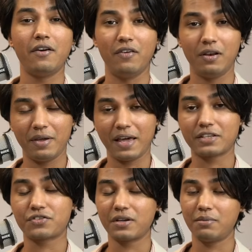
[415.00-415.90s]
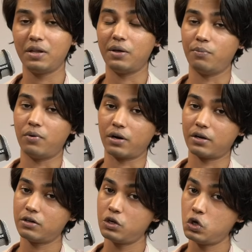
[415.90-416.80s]
will be extremely
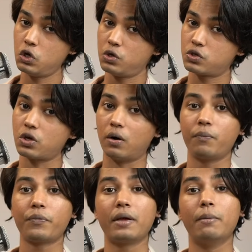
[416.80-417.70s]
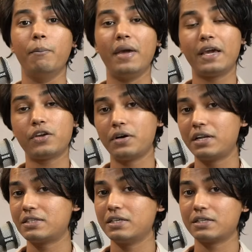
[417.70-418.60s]
important. So make your
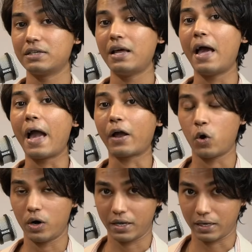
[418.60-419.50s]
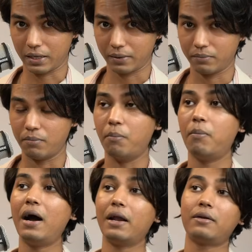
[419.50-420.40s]
decision accordingly.
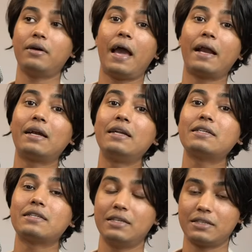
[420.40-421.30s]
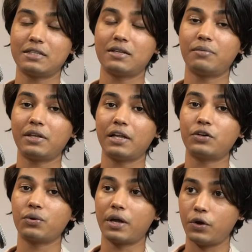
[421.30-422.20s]
But at least this is something
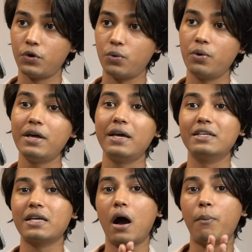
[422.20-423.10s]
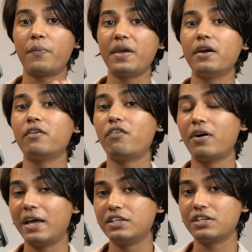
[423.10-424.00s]
that you can do, is appear
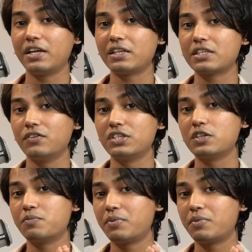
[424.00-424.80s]
for engineering services